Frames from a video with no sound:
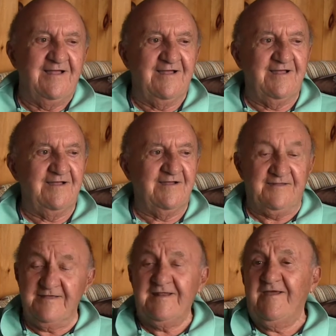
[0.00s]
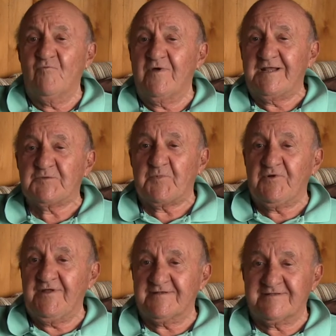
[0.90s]
uh, I did have one
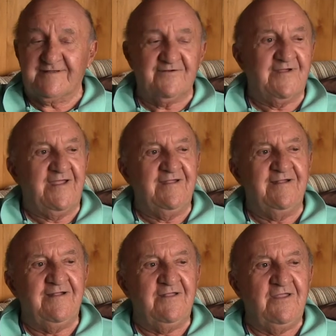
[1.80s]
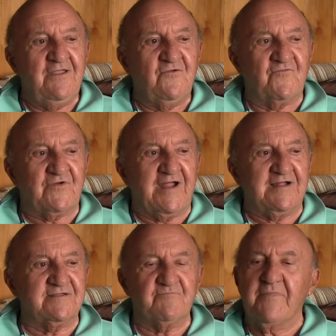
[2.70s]
experience there. I
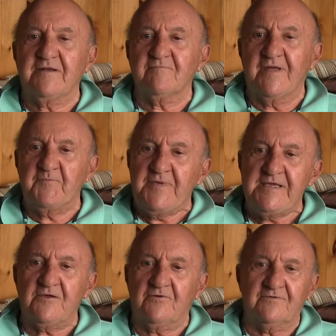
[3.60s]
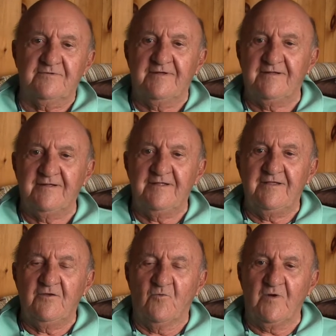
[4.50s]
forgot to button my pea coat
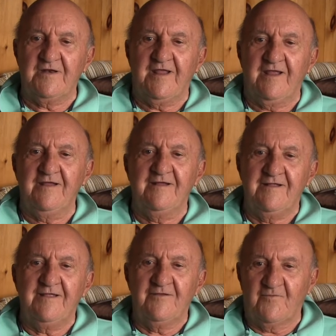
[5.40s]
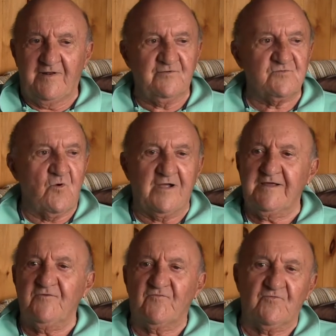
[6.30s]
one day when I was
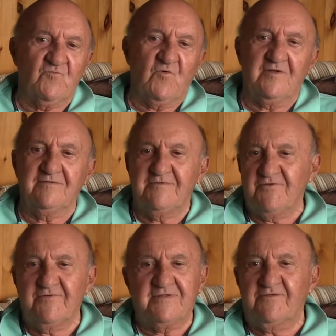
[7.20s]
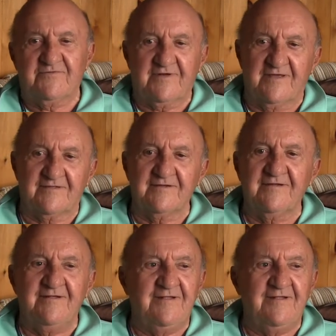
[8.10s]
walking from one unit to another,